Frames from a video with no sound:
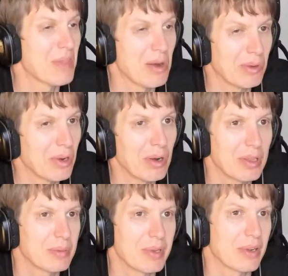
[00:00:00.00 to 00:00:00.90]
no you
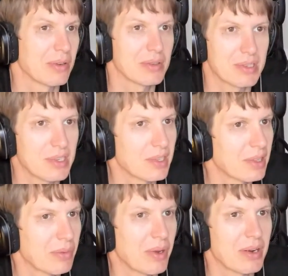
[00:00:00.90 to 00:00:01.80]
don't because
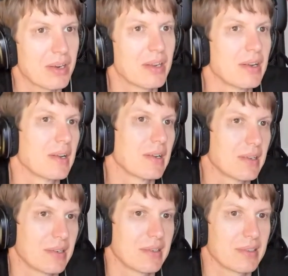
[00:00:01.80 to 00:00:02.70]
single query
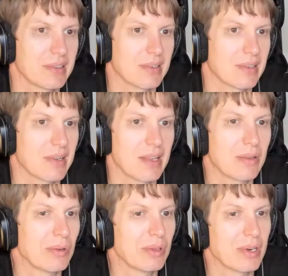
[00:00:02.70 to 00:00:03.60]
uh,
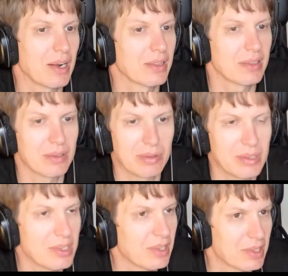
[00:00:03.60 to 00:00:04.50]
can only run on
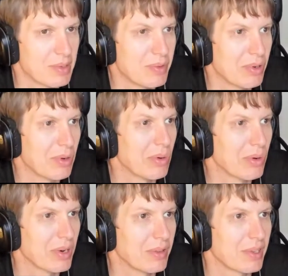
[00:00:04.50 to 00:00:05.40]
a single CPU
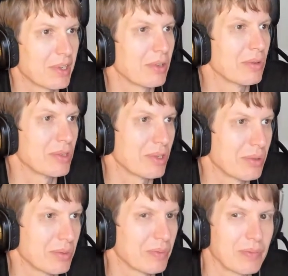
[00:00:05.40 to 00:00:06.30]
core in a technology
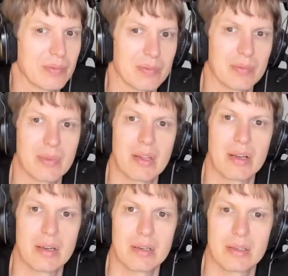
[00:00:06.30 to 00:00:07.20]
you mm,
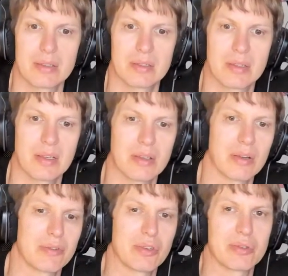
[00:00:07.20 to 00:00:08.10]
uh, that you
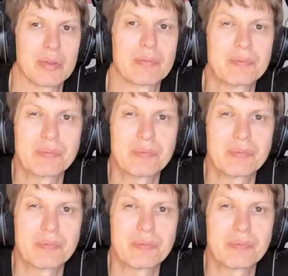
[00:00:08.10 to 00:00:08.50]
have chosen.